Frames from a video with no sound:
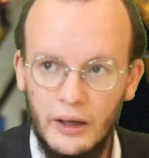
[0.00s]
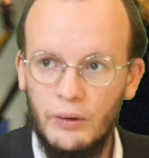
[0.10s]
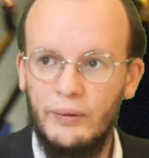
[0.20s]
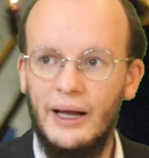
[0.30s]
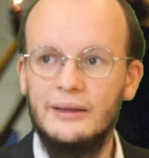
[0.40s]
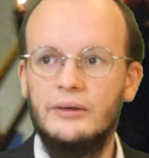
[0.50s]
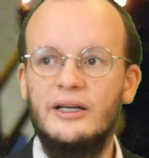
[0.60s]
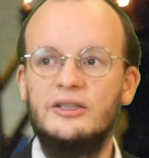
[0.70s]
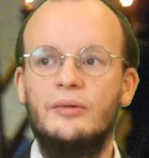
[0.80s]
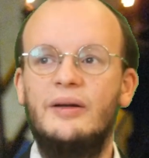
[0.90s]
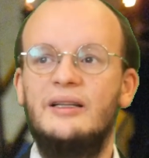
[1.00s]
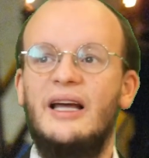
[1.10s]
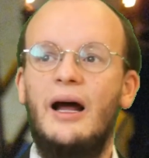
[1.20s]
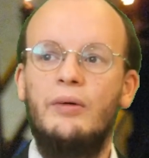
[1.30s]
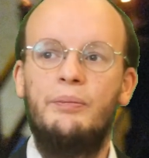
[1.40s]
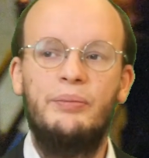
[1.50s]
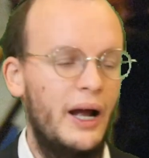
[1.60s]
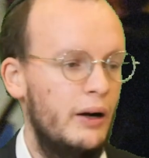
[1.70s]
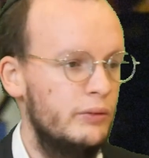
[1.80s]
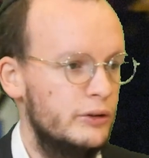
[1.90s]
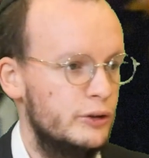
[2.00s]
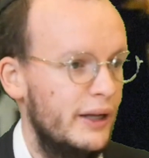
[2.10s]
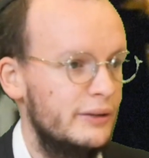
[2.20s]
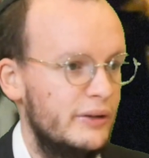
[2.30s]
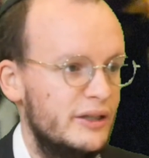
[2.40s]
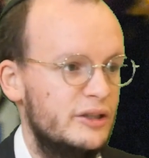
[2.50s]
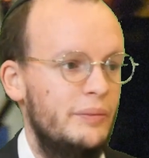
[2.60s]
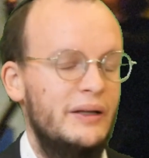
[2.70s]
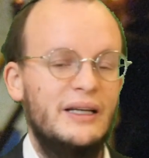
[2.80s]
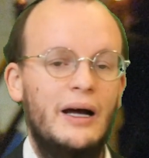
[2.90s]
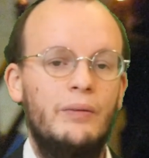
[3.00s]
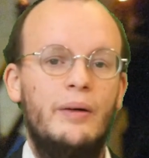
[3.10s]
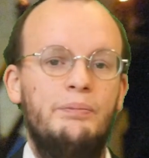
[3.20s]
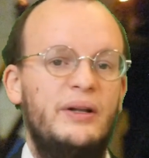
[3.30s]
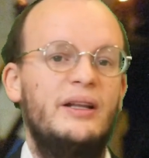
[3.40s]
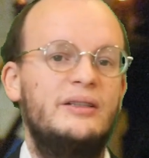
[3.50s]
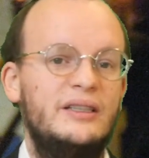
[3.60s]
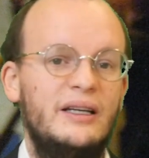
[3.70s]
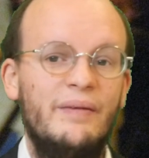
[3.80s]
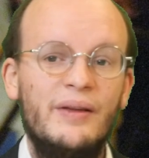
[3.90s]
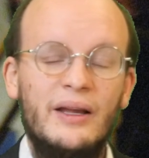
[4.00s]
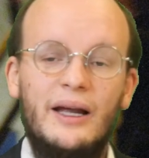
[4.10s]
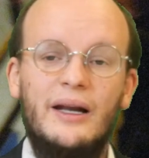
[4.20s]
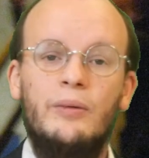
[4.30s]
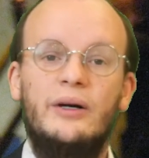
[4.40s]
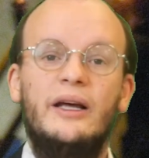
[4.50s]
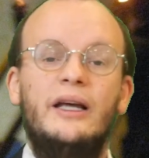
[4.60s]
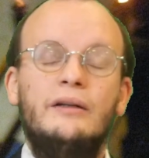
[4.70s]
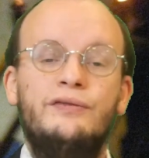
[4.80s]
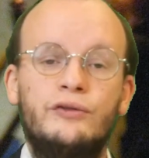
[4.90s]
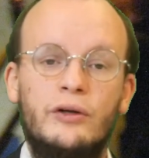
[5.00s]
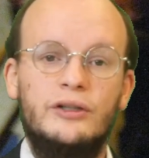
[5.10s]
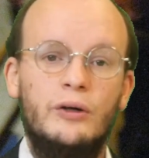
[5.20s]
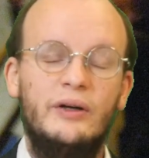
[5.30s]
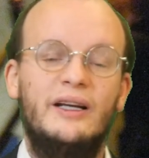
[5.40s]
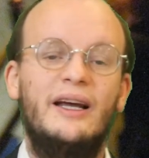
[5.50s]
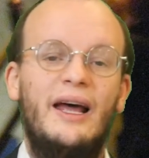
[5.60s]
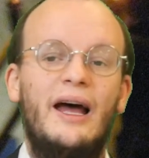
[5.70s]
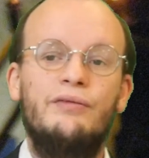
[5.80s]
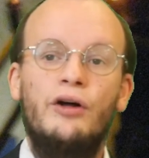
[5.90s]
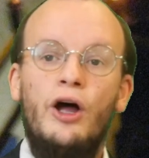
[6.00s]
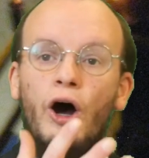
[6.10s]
we underestimate our powers, we underestimate our ability and our influence that we can have